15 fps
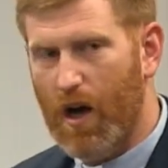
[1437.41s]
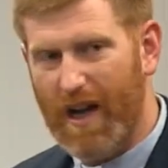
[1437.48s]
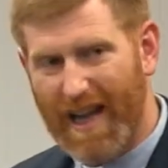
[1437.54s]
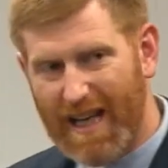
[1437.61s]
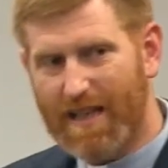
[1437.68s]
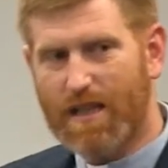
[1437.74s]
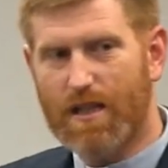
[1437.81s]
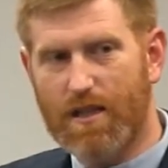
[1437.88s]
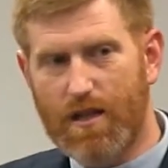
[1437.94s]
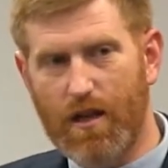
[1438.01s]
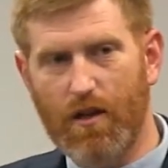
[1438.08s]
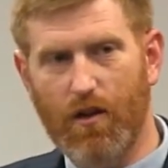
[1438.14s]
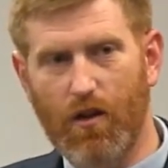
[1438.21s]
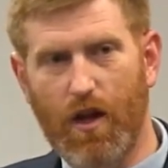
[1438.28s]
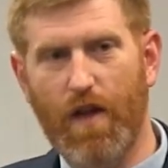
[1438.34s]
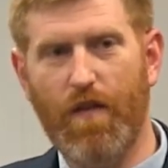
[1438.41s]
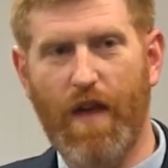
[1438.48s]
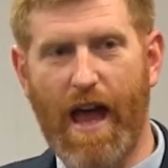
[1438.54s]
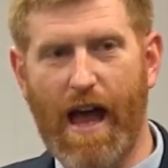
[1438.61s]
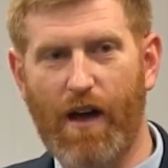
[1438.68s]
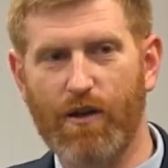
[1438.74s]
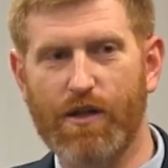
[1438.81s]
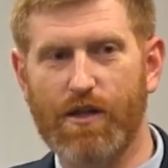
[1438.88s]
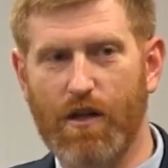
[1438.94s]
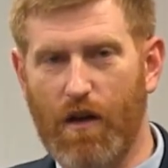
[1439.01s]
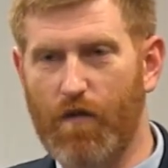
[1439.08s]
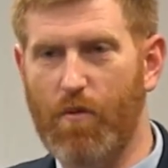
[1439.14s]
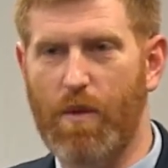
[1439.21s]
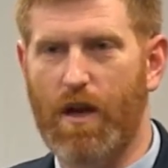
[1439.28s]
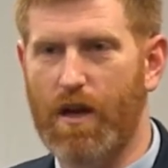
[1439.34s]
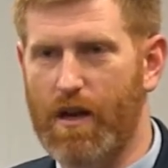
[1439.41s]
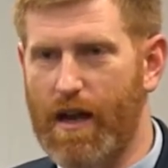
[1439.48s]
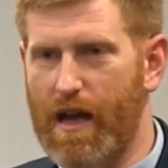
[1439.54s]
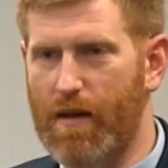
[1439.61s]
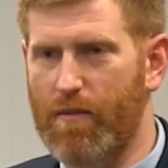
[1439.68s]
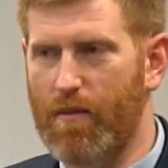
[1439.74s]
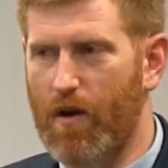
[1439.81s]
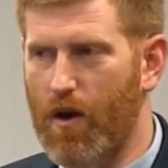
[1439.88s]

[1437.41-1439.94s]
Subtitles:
it's still in the house of Abinadab on